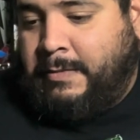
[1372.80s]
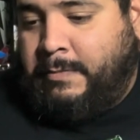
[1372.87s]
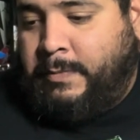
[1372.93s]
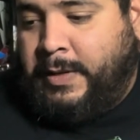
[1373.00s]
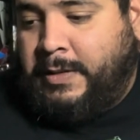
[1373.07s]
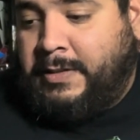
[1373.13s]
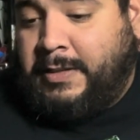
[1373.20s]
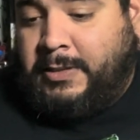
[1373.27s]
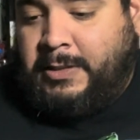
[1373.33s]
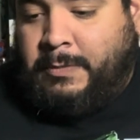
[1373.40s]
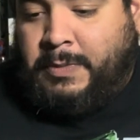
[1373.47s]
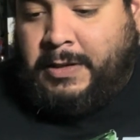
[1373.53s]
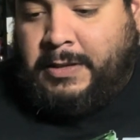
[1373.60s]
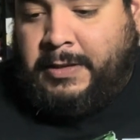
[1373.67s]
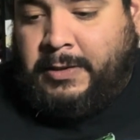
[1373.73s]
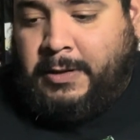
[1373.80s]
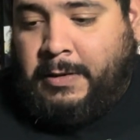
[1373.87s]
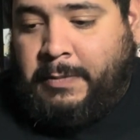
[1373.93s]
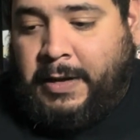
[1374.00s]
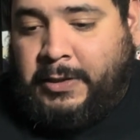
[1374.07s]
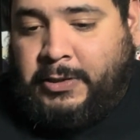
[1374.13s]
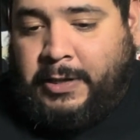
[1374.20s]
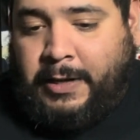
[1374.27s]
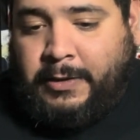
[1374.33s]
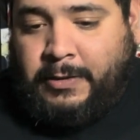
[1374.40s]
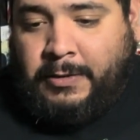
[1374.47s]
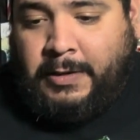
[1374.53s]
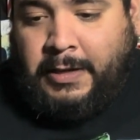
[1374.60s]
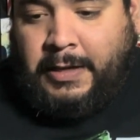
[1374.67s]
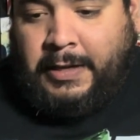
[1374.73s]
been such a big deal on my
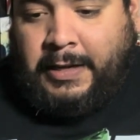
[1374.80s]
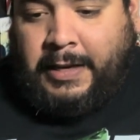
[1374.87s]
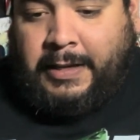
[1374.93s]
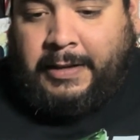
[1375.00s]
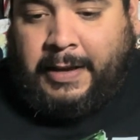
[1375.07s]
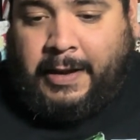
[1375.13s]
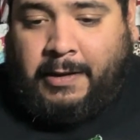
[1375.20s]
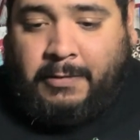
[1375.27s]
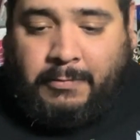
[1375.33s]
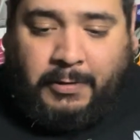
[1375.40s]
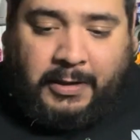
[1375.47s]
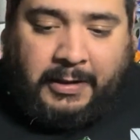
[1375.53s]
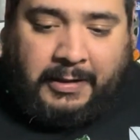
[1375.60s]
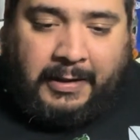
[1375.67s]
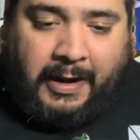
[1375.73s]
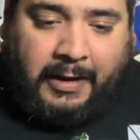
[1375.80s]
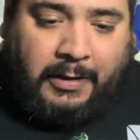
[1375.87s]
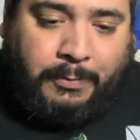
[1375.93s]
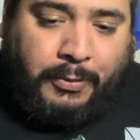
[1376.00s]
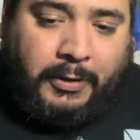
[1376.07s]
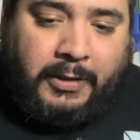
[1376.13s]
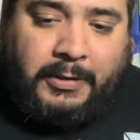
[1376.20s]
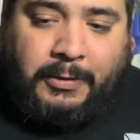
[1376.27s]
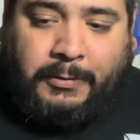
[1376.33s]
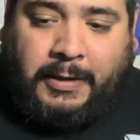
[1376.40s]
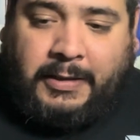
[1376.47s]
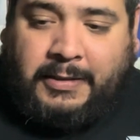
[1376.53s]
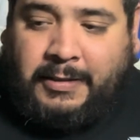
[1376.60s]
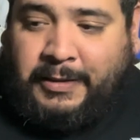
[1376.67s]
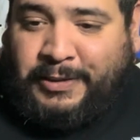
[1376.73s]
channel, and now we can kind of put it to
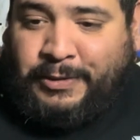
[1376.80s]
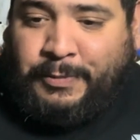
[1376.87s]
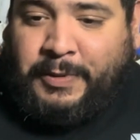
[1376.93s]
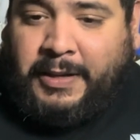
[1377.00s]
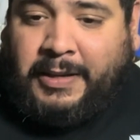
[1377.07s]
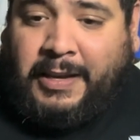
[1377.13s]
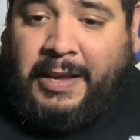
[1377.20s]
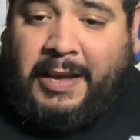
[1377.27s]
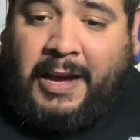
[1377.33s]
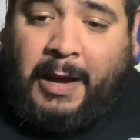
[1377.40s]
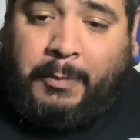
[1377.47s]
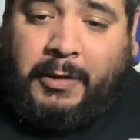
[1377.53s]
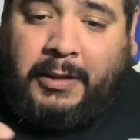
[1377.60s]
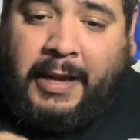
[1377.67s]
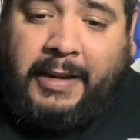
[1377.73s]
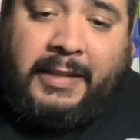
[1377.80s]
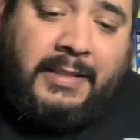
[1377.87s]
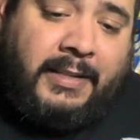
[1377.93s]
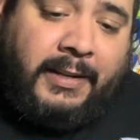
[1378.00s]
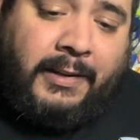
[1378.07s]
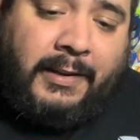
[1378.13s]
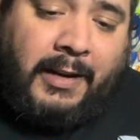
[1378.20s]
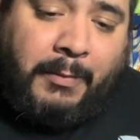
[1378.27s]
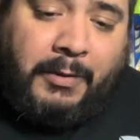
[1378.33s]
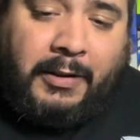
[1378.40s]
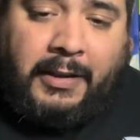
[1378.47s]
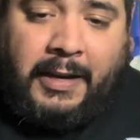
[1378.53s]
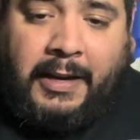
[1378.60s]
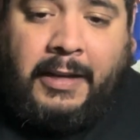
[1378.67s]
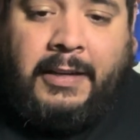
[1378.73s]
rest a little bit. I'm glad it's here. I'm
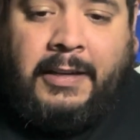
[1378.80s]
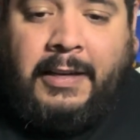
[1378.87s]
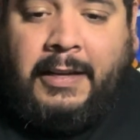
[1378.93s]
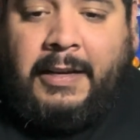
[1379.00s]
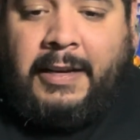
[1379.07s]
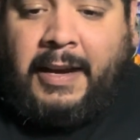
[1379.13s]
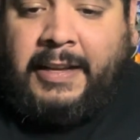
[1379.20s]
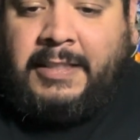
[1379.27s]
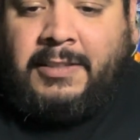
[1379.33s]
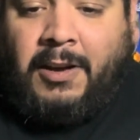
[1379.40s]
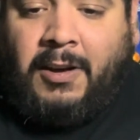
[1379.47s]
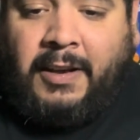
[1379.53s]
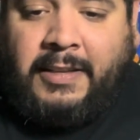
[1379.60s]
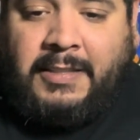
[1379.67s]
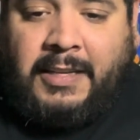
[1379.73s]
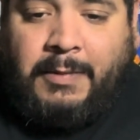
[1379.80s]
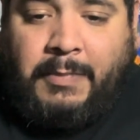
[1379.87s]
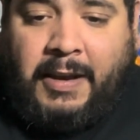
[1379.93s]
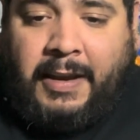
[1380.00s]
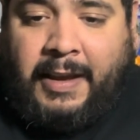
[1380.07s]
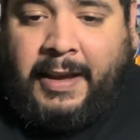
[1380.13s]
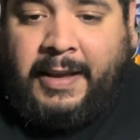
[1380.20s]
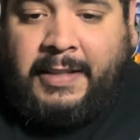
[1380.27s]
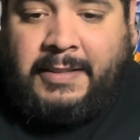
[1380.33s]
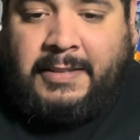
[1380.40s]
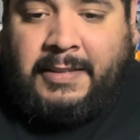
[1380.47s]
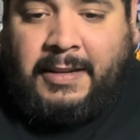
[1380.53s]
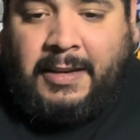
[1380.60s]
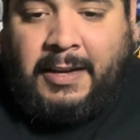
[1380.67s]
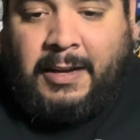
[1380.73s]
glad it's in my
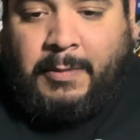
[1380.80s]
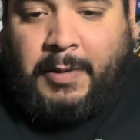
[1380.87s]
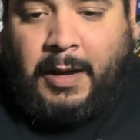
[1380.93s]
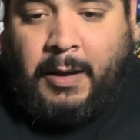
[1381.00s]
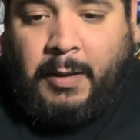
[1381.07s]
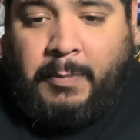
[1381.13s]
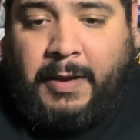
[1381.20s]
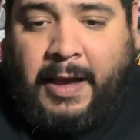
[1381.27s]
hands. I'm